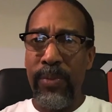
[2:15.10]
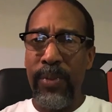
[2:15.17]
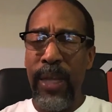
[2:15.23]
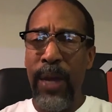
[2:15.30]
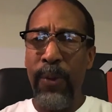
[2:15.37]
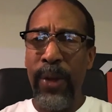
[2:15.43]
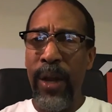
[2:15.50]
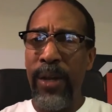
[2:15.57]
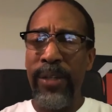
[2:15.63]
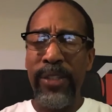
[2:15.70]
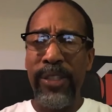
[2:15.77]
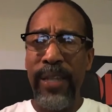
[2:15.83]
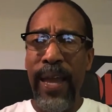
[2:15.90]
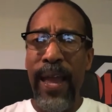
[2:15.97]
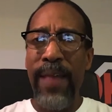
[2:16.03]
And we
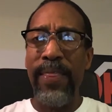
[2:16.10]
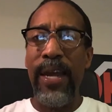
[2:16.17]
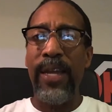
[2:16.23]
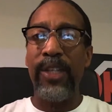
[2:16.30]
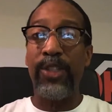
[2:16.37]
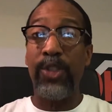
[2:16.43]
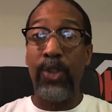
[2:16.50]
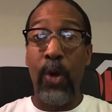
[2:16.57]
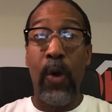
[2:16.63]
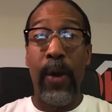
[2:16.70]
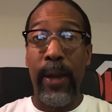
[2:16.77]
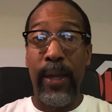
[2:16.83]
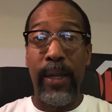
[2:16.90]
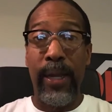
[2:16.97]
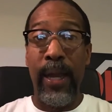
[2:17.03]
understand that
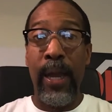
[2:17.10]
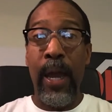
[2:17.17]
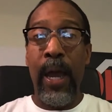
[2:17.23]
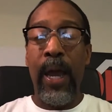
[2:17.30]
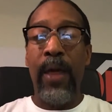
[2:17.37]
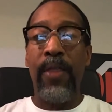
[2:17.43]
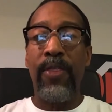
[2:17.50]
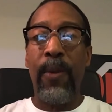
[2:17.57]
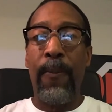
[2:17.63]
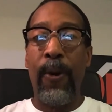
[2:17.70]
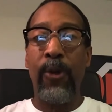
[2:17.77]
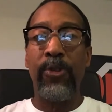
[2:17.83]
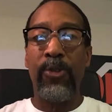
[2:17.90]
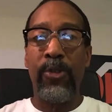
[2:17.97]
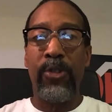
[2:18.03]
historically, the
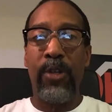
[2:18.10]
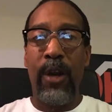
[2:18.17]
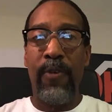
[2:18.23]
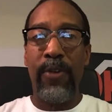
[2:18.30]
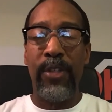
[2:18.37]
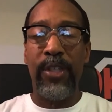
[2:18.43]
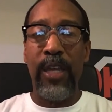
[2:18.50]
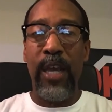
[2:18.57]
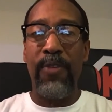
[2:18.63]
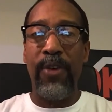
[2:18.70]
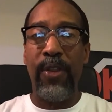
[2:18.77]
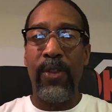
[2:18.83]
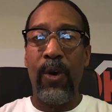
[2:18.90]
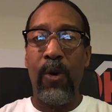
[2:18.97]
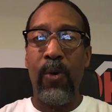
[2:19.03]
Postal Service,
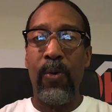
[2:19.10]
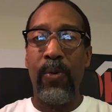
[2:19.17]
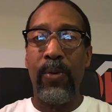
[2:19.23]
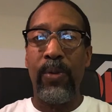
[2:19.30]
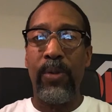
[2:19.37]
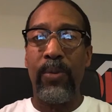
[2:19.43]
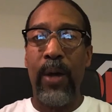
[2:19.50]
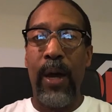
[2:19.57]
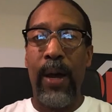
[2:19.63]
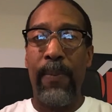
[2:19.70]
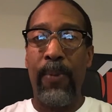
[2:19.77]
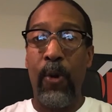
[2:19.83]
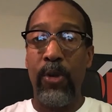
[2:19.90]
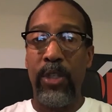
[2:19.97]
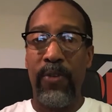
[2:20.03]
even though
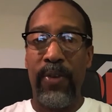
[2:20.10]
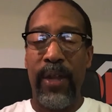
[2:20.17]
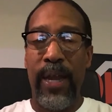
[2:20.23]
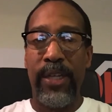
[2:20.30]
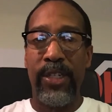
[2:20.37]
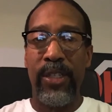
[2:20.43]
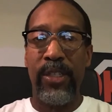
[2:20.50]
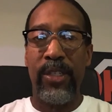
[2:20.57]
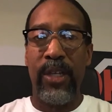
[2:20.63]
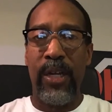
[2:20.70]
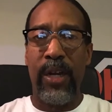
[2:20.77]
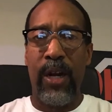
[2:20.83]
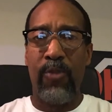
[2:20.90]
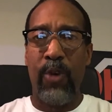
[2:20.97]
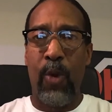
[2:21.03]
boards of elections
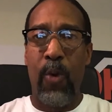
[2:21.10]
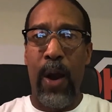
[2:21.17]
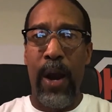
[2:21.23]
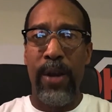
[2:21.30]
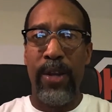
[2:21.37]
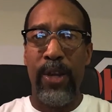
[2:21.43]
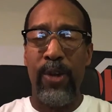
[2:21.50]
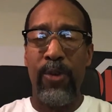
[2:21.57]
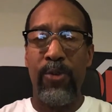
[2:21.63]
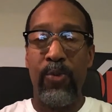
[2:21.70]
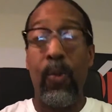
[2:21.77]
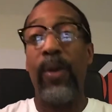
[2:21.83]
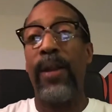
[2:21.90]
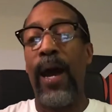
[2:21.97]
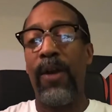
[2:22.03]
are required to use,
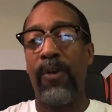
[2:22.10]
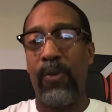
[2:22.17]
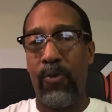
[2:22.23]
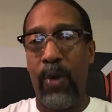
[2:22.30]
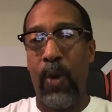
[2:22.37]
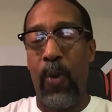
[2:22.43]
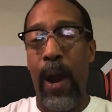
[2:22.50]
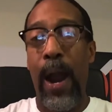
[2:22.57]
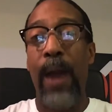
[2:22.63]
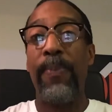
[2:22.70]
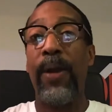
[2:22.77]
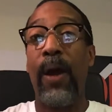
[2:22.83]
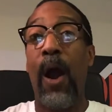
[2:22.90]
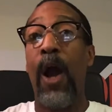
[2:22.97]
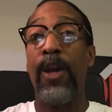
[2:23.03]
well, not required,
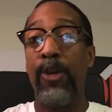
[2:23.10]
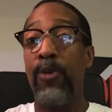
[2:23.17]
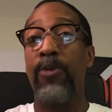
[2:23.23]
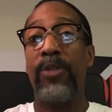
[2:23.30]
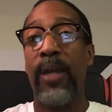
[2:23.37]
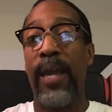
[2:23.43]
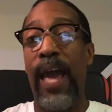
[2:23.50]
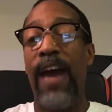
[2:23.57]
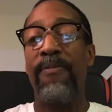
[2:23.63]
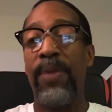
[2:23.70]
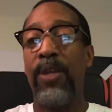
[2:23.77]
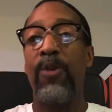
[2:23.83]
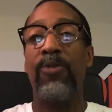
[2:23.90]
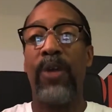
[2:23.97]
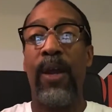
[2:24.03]
but have been
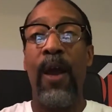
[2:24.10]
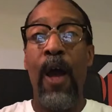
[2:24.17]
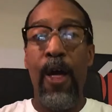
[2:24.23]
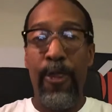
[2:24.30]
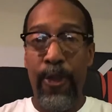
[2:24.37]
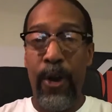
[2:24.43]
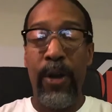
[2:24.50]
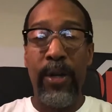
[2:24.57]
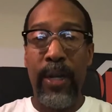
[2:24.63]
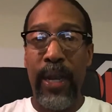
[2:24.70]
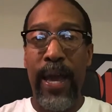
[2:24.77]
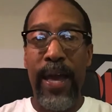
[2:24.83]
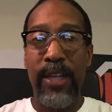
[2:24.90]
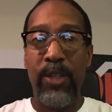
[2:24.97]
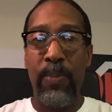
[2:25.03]
using
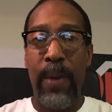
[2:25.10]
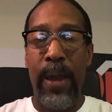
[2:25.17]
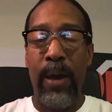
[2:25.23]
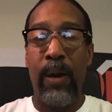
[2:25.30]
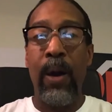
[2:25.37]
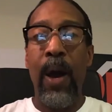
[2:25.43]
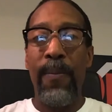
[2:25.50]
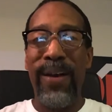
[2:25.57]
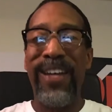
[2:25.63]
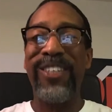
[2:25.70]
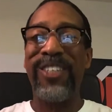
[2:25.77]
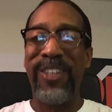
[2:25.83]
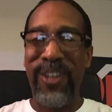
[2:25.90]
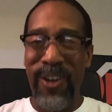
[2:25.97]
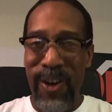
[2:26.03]
third-class mail because
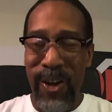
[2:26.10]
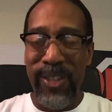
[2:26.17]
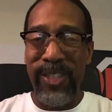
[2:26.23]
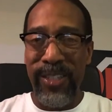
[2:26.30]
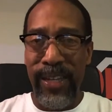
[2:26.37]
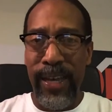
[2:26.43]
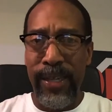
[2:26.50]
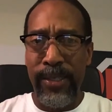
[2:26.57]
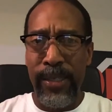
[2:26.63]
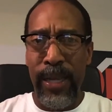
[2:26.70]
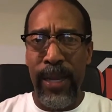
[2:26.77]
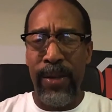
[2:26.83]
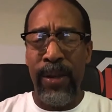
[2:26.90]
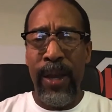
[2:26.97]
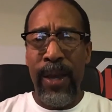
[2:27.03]
it costs less,
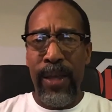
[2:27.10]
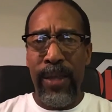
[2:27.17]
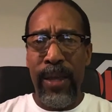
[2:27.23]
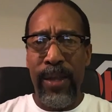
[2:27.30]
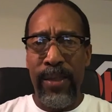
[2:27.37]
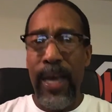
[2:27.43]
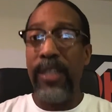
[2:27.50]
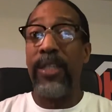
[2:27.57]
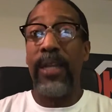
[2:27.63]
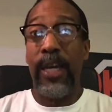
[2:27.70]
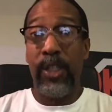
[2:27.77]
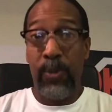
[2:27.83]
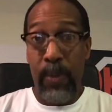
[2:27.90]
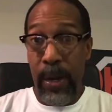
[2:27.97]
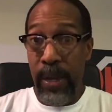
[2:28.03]
and that's
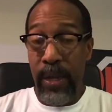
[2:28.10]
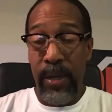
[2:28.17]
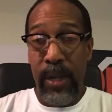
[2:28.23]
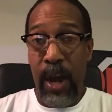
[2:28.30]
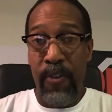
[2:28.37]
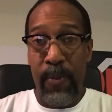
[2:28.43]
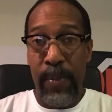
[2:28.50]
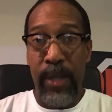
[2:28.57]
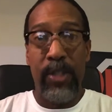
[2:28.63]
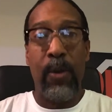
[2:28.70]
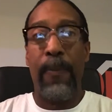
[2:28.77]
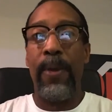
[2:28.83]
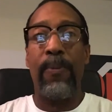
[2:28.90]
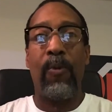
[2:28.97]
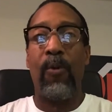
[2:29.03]
less money in government, so
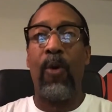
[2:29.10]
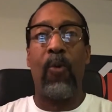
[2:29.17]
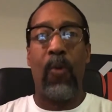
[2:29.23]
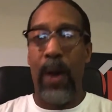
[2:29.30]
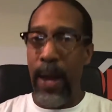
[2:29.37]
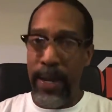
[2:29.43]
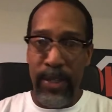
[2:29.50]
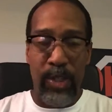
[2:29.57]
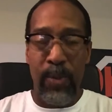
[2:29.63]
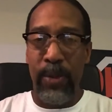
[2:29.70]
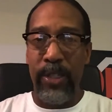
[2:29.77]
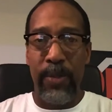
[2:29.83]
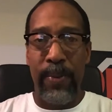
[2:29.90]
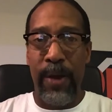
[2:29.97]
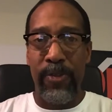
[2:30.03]
people won't whine so much
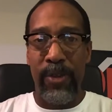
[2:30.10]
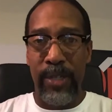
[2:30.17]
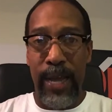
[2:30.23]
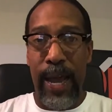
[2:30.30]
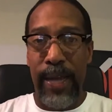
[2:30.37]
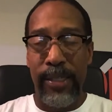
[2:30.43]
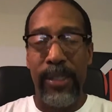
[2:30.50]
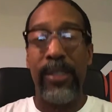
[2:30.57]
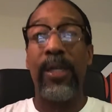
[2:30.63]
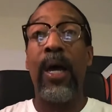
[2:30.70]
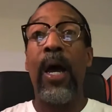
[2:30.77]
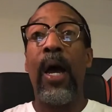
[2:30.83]
about their taxes.